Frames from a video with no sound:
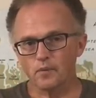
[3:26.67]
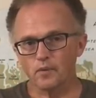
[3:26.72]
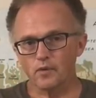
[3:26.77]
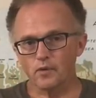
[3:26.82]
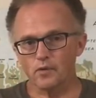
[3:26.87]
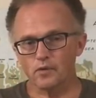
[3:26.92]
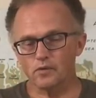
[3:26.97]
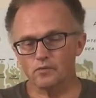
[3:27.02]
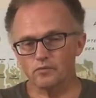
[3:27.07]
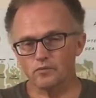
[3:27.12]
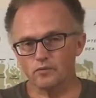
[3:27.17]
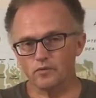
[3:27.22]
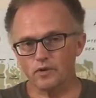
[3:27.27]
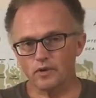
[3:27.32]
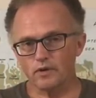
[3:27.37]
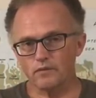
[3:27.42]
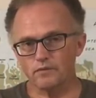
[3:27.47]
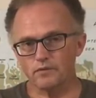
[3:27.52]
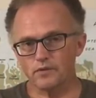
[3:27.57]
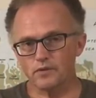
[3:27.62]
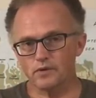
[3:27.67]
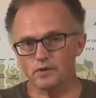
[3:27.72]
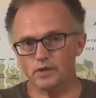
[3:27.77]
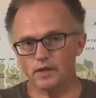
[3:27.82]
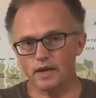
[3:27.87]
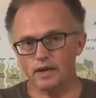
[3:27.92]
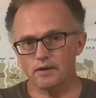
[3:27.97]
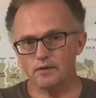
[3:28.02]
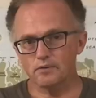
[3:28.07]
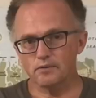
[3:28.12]
no, very few
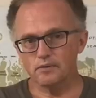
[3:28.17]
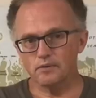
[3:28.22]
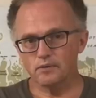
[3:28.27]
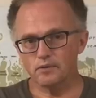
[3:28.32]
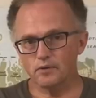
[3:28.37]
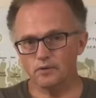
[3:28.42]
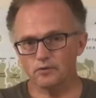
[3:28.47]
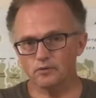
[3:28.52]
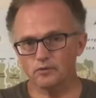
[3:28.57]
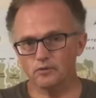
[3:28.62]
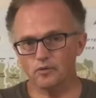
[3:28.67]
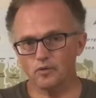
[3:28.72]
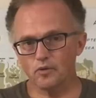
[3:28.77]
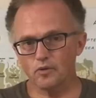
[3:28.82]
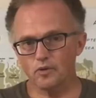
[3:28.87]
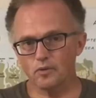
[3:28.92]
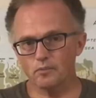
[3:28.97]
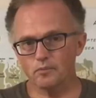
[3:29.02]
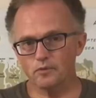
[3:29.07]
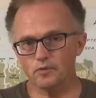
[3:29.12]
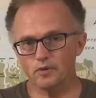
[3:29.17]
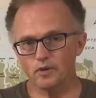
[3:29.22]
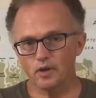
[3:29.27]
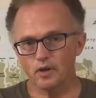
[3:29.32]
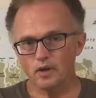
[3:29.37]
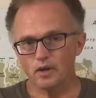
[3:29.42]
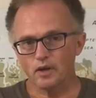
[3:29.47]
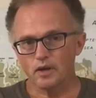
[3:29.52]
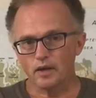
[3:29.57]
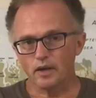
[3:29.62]
clouds, no storms,
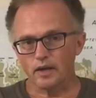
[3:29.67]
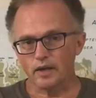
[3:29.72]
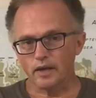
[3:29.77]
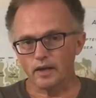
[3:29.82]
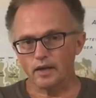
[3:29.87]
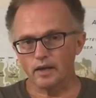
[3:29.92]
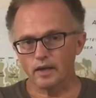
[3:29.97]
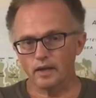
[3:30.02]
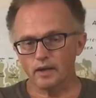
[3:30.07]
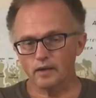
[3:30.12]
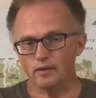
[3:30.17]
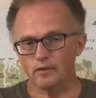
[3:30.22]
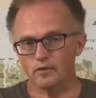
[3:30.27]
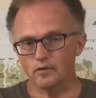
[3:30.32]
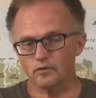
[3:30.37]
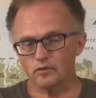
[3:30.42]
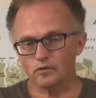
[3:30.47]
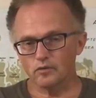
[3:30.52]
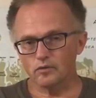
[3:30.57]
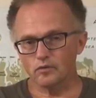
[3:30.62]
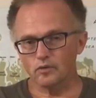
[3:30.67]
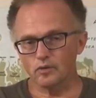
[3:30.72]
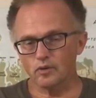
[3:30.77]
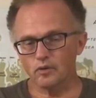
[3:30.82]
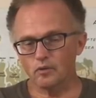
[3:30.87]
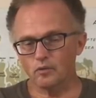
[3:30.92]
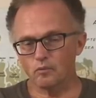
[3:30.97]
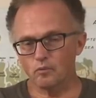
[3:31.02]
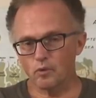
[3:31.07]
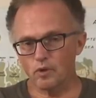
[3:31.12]
and this is
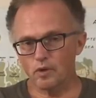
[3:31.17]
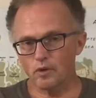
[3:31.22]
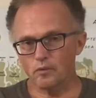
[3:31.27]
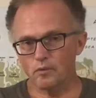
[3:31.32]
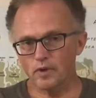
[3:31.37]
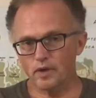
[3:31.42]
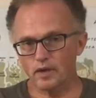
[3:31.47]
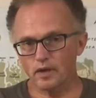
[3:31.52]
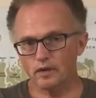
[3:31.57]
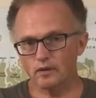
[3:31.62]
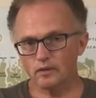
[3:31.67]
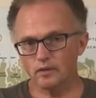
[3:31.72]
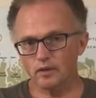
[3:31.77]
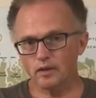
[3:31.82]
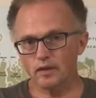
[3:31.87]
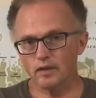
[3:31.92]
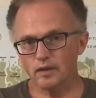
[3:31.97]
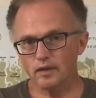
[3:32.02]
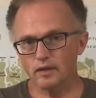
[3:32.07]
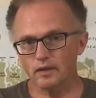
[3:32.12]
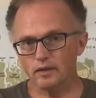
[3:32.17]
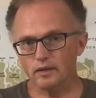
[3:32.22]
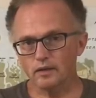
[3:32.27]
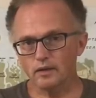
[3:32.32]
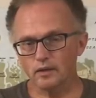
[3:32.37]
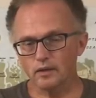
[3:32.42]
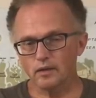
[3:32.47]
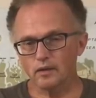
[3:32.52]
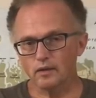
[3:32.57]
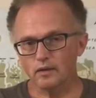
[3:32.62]
where we get the heat
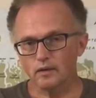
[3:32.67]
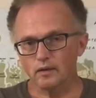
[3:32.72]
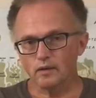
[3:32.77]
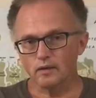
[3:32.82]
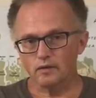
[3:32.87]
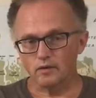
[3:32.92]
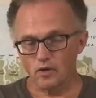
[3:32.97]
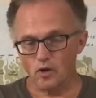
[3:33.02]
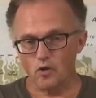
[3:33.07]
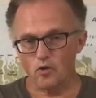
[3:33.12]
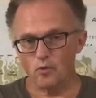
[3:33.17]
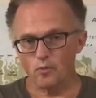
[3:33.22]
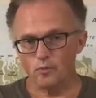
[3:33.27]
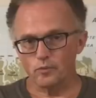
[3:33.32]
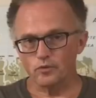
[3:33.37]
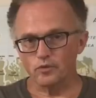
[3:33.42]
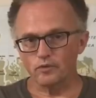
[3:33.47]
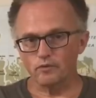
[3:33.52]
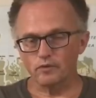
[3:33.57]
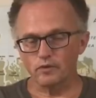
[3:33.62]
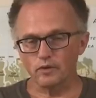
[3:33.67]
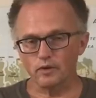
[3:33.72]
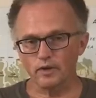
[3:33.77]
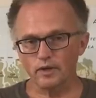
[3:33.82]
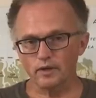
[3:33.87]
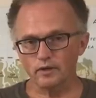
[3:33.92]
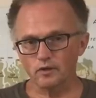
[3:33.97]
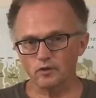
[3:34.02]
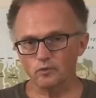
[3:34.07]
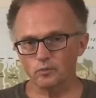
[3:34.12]
domes, if you
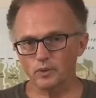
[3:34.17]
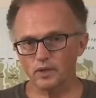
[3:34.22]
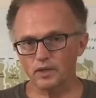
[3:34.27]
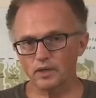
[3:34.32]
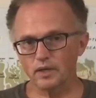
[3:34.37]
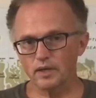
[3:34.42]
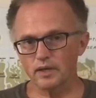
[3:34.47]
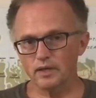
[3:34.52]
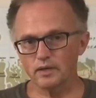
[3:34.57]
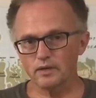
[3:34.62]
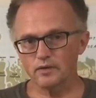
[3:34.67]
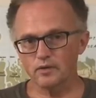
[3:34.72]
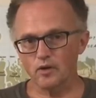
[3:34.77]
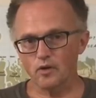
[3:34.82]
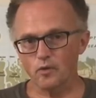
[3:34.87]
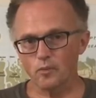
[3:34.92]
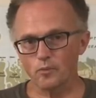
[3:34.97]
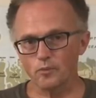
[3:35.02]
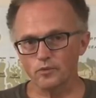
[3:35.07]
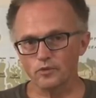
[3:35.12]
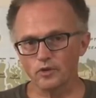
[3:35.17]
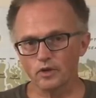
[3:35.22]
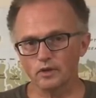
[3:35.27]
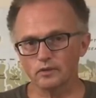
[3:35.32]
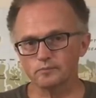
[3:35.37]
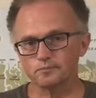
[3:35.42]
like, these big heat domes.